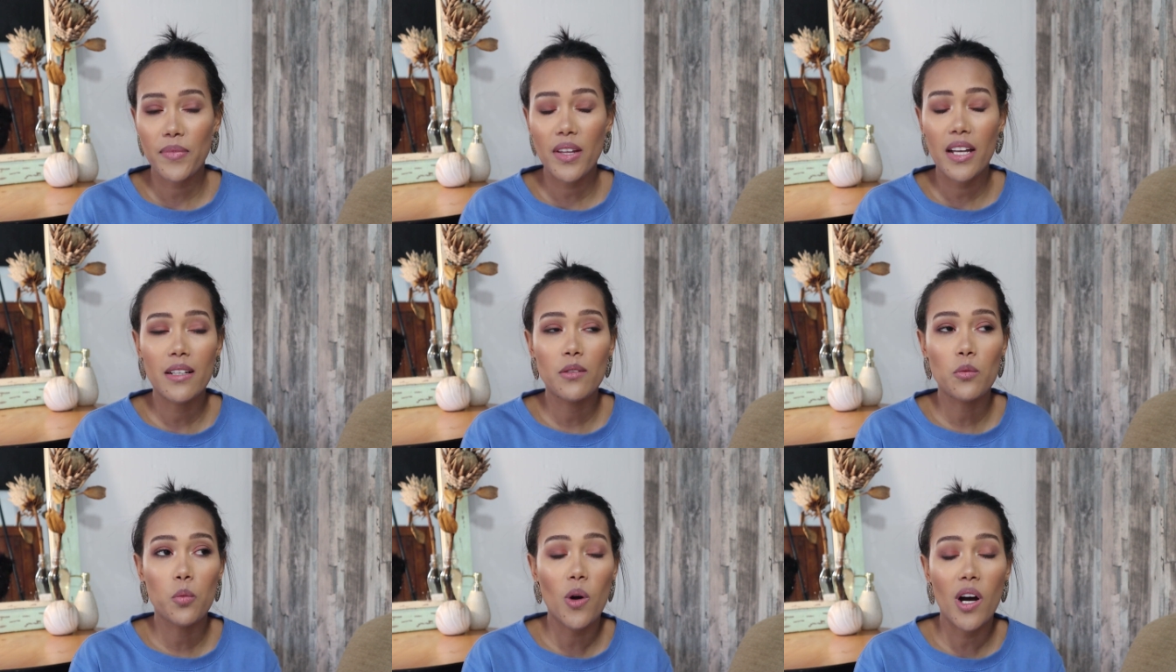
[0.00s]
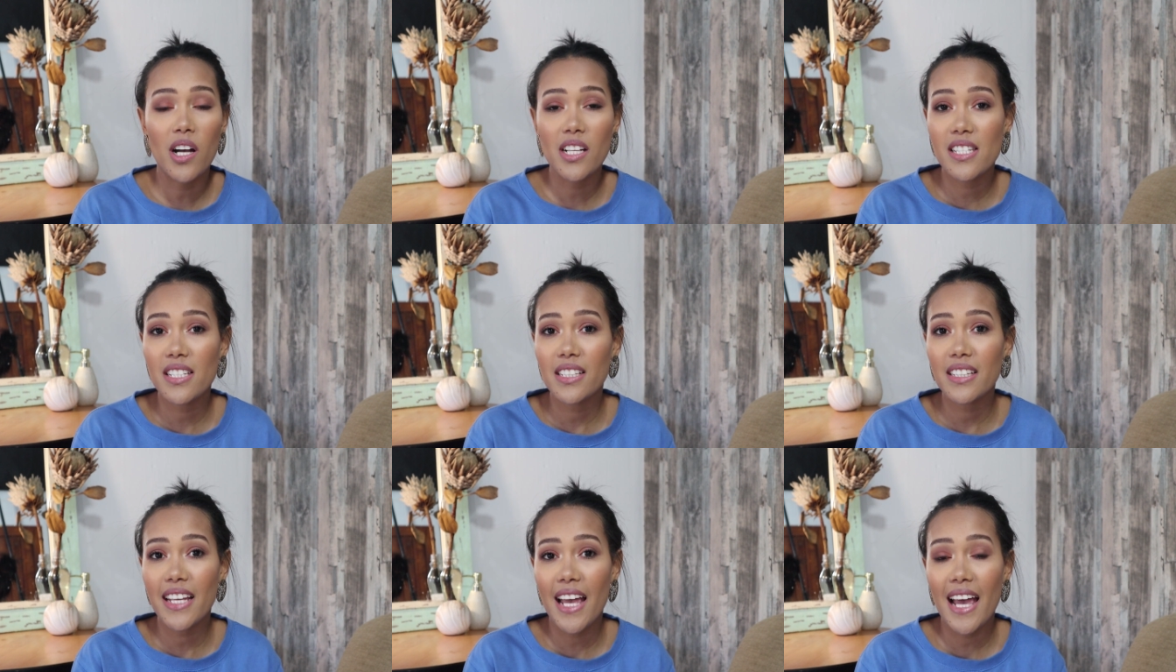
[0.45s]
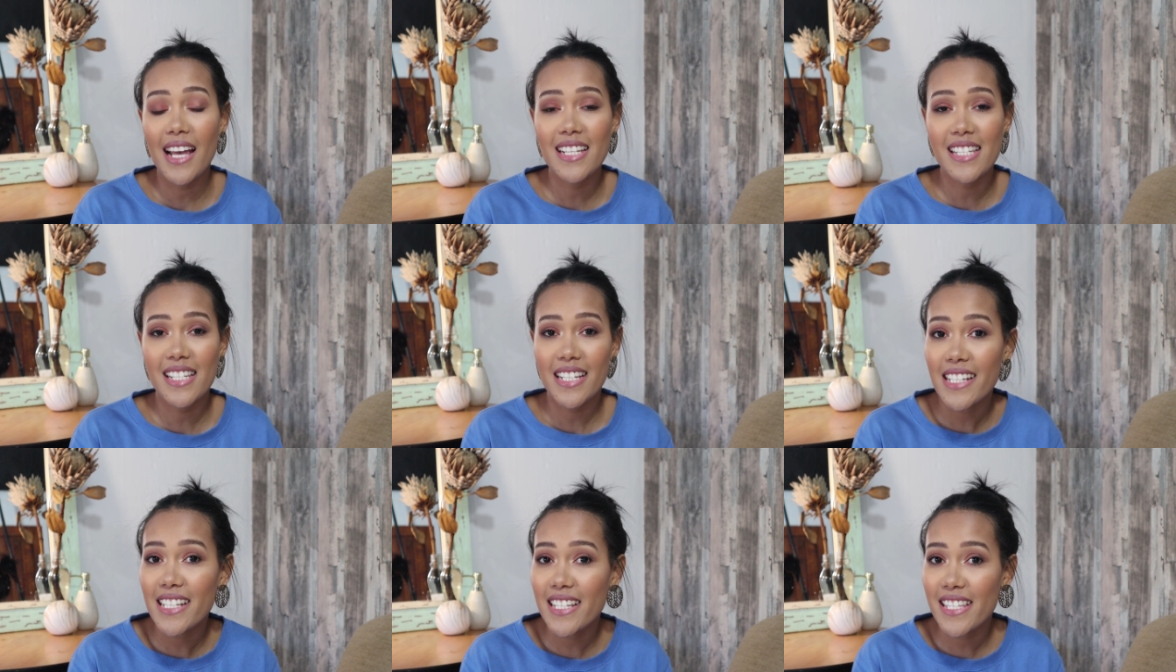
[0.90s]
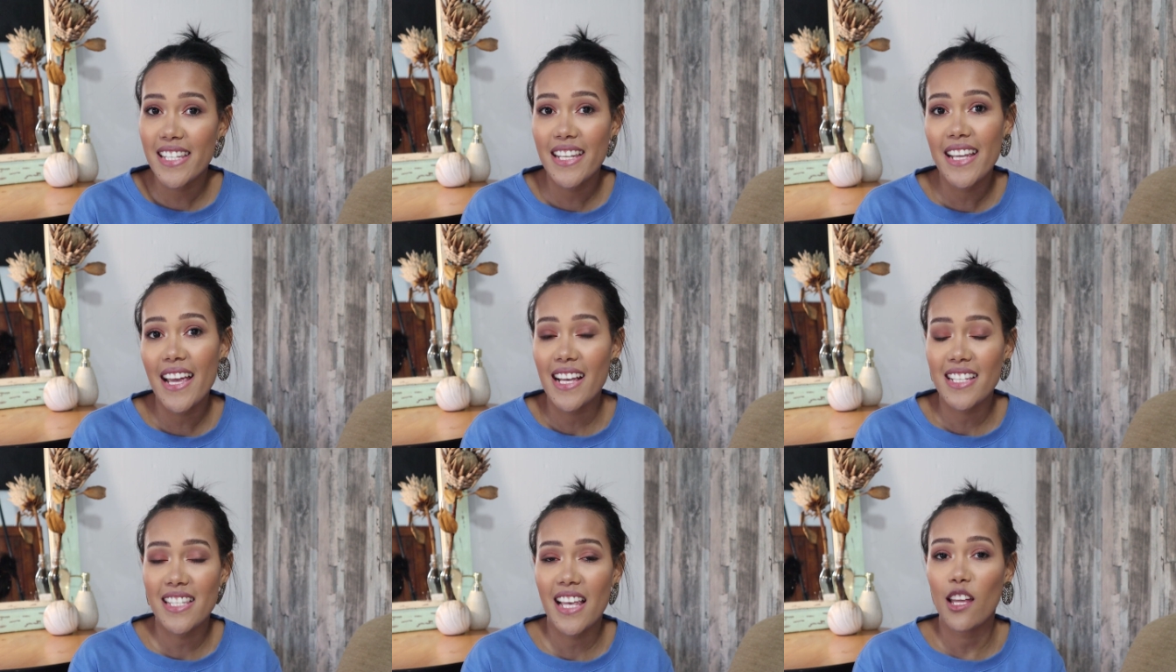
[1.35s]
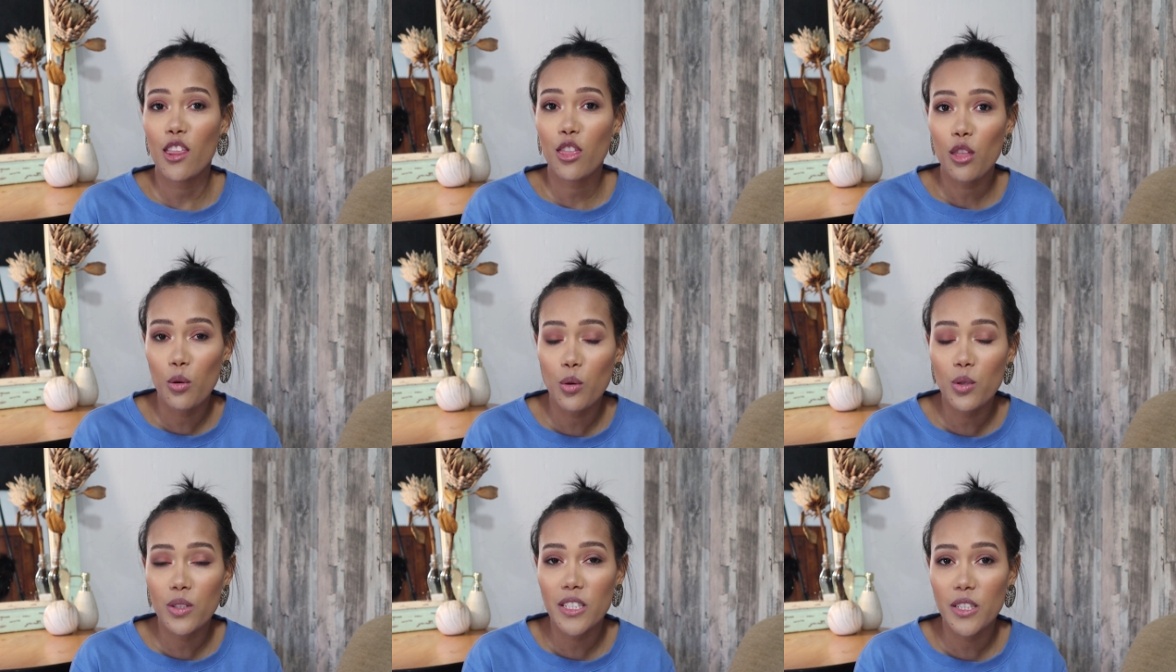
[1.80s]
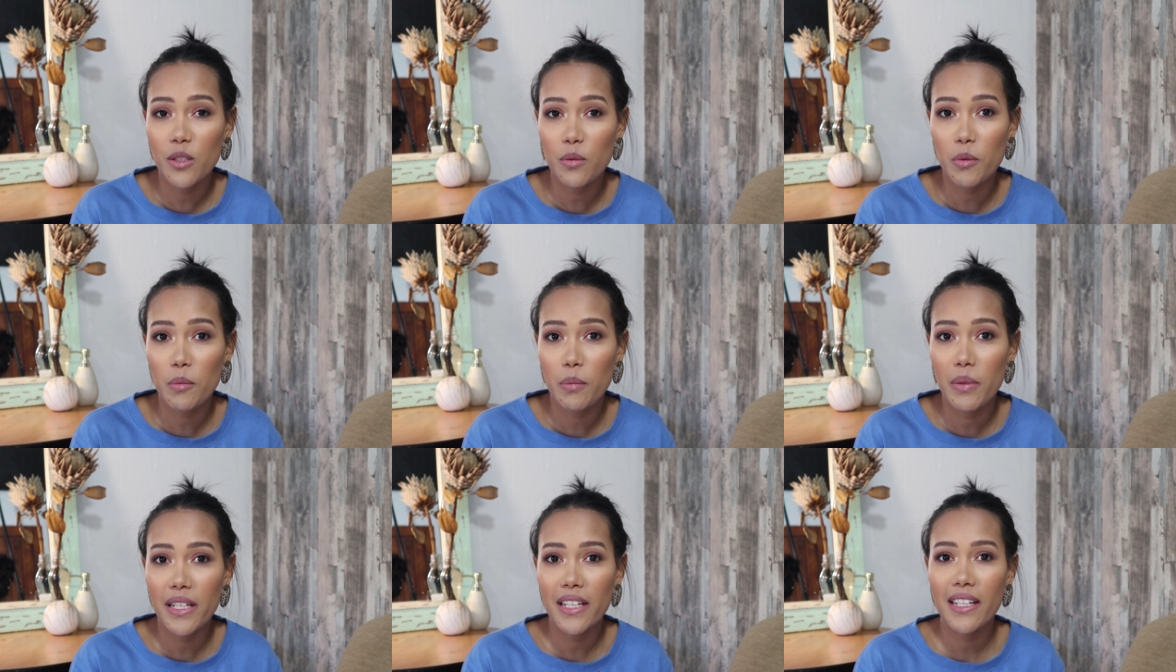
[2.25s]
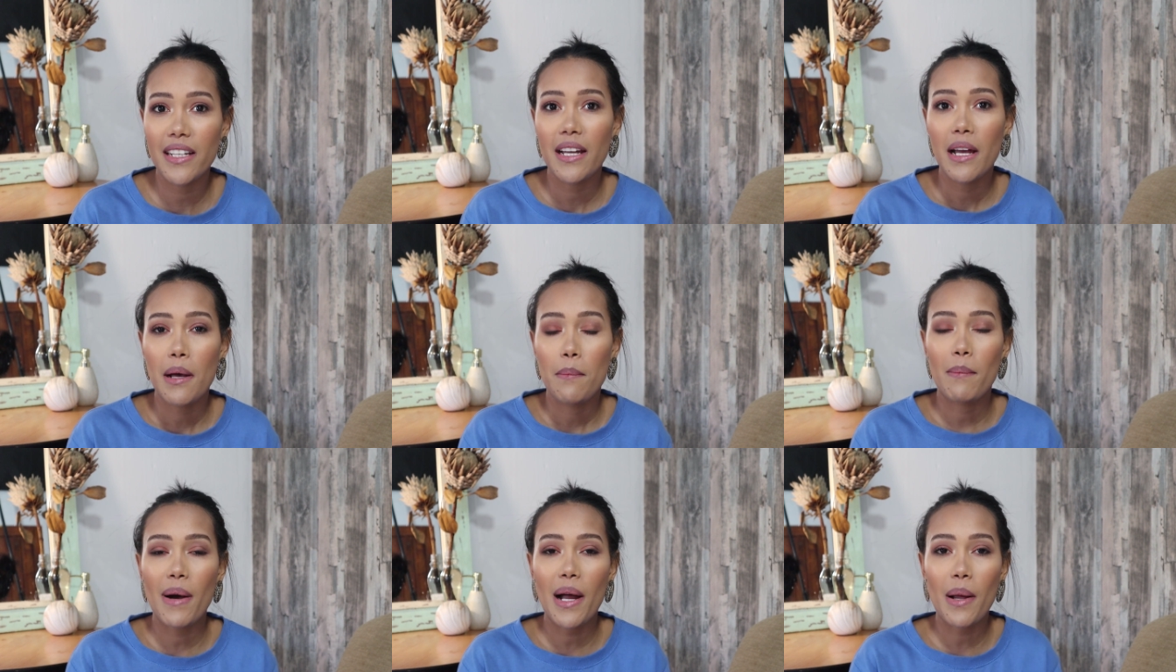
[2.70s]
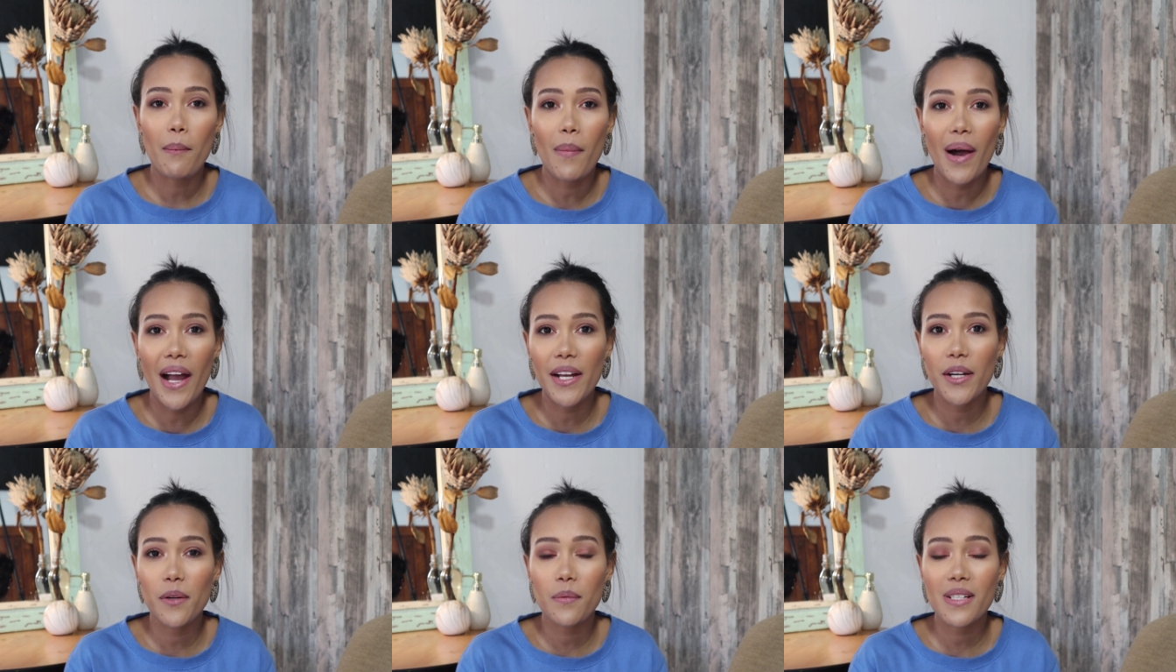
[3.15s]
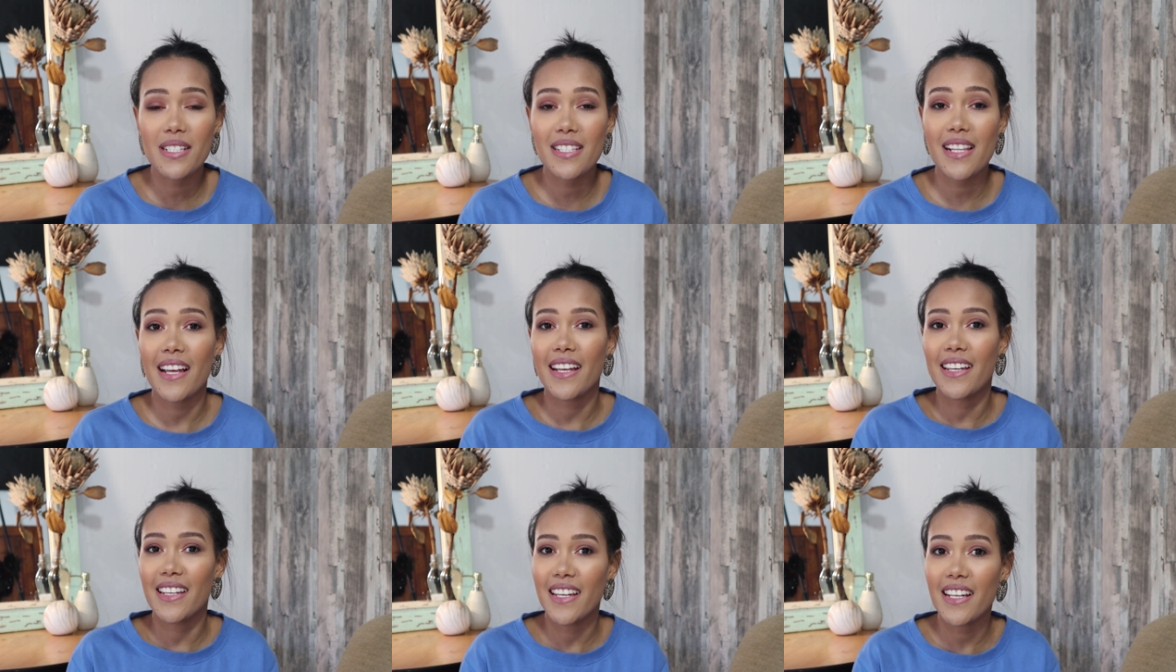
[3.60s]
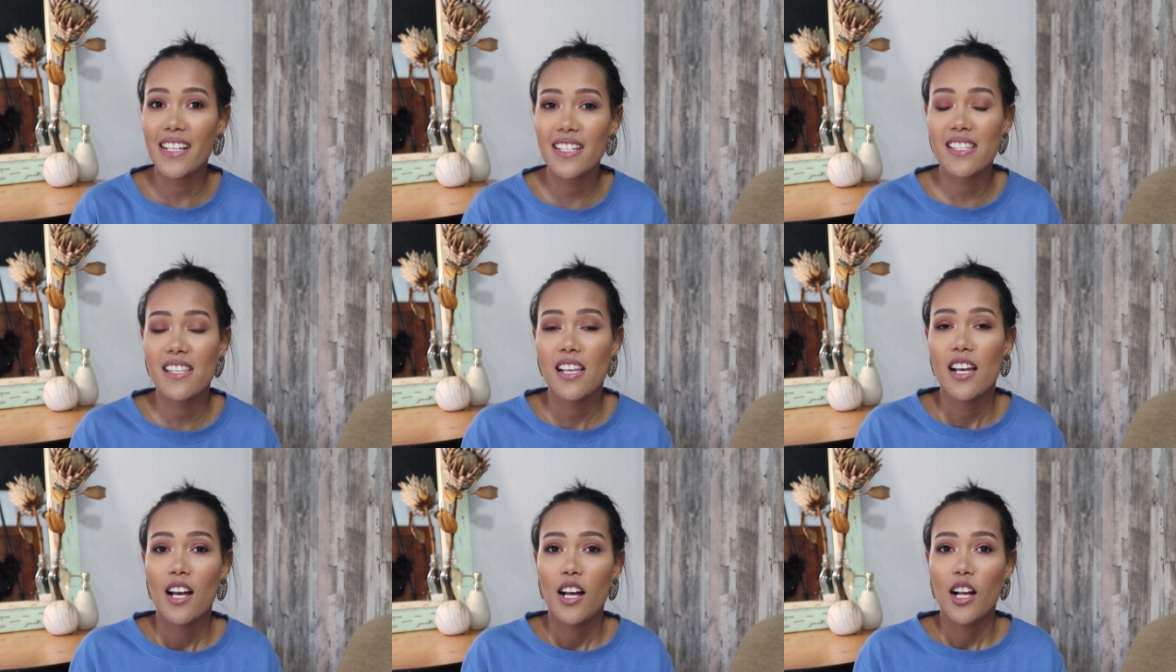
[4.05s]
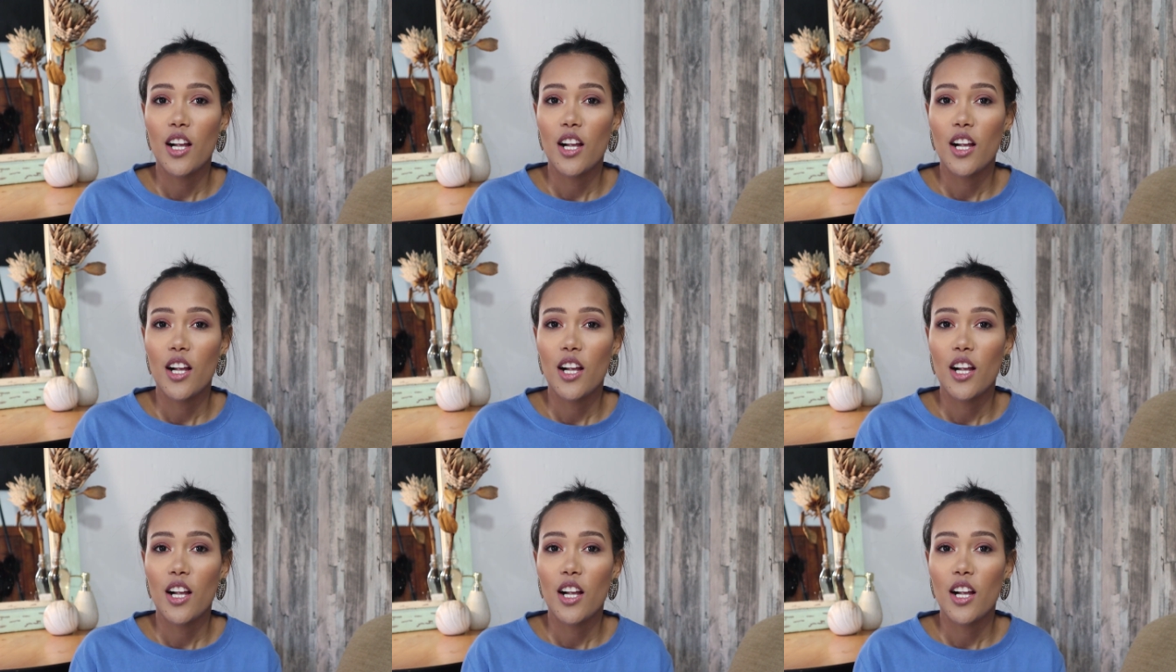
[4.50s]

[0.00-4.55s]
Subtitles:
It wasn't as easy as I thought it would be. My mind was like, yes,